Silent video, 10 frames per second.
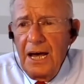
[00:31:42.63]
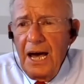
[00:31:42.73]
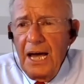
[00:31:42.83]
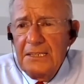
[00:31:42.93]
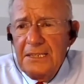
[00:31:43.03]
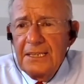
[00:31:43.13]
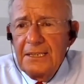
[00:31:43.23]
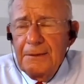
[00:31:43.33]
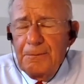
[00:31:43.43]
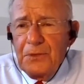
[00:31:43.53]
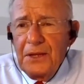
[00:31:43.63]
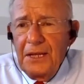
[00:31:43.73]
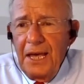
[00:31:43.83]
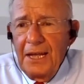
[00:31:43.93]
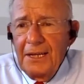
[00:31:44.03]
I did,
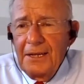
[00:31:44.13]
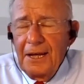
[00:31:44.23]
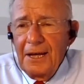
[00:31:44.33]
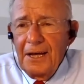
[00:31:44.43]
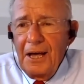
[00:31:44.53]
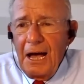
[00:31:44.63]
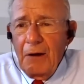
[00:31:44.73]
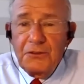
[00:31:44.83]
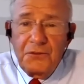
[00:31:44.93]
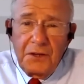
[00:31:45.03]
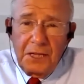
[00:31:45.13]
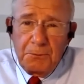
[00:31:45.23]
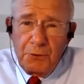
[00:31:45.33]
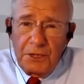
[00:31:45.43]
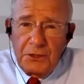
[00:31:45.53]
and I was feeling
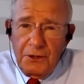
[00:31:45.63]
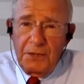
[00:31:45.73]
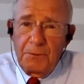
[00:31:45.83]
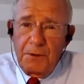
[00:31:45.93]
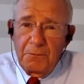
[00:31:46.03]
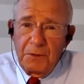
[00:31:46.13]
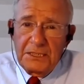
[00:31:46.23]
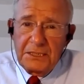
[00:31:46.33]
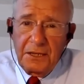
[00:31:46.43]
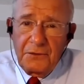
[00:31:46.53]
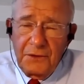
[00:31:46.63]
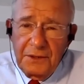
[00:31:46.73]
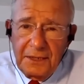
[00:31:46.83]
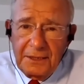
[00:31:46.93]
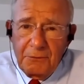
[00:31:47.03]
pretty good about myself
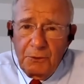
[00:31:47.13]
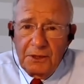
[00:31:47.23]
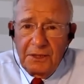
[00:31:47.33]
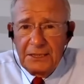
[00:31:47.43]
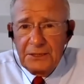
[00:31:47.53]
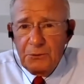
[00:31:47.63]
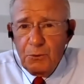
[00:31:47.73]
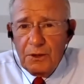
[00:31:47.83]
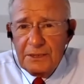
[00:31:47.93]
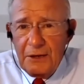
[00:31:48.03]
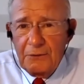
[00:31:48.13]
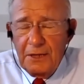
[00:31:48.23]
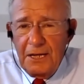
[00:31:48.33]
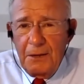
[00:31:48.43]
and that things had worked out.